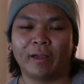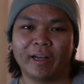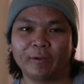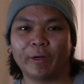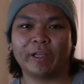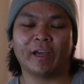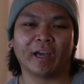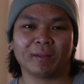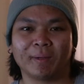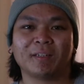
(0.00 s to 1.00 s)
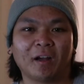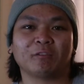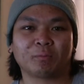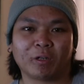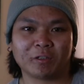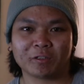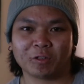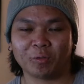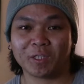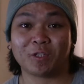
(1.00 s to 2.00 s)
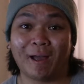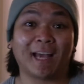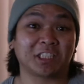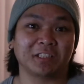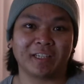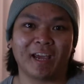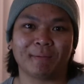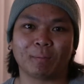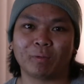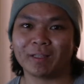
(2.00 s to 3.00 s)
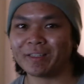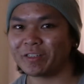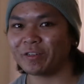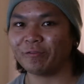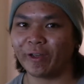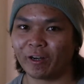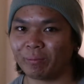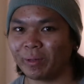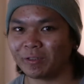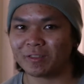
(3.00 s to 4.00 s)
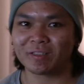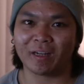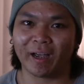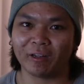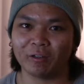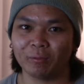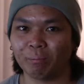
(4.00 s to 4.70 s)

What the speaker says: Anyway, yeah, the McDonald brothers are the ones who actually came up with this conveyor belt style